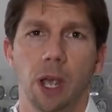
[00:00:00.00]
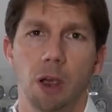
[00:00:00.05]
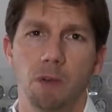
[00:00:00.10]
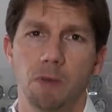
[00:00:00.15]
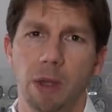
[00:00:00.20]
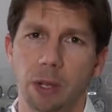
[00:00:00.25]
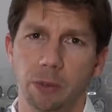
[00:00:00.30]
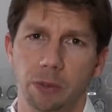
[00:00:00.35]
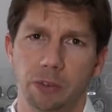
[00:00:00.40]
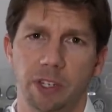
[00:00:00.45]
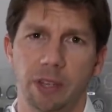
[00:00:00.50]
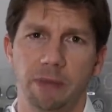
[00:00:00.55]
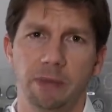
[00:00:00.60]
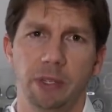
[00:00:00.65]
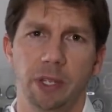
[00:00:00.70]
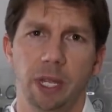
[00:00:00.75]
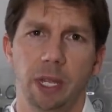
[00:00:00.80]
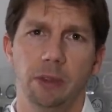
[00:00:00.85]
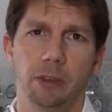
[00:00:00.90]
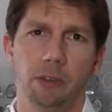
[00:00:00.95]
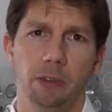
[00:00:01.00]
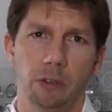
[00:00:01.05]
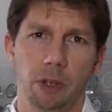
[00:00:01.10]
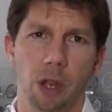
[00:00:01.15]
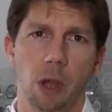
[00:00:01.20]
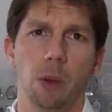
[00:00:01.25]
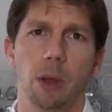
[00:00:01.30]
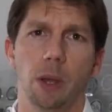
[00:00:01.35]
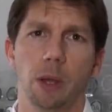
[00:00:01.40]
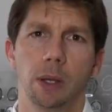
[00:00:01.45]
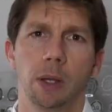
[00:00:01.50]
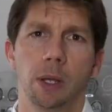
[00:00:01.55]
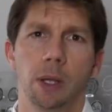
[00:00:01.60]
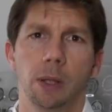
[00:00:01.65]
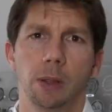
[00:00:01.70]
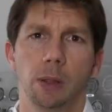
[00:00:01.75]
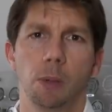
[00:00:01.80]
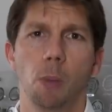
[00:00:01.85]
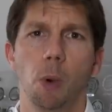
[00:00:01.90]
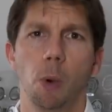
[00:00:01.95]
around 7 tenths slower
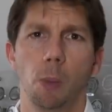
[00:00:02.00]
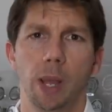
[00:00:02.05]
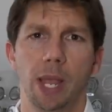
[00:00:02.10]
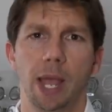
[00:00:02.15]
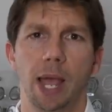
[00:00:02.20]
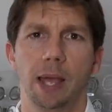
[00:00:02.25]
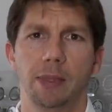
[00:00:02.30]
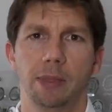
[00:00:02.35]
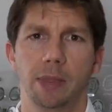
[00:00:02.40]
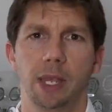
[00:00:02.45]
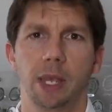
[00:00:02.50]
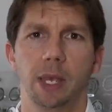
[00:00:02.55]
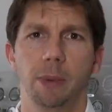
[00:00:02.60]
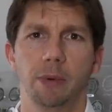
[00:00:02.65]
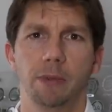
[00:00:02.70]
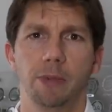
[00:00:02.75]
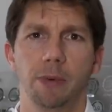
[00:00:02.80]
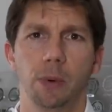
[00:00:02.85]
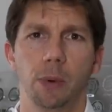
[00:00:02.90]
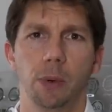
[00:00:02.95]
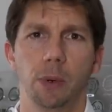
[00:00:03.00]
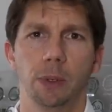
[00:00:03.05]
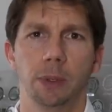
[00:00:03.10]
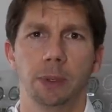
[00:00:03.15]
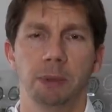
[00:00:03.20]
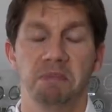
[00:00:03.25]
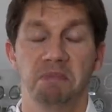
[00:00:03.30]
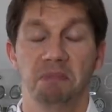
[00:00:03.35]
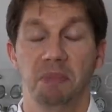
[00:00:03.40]
than what we had the year before.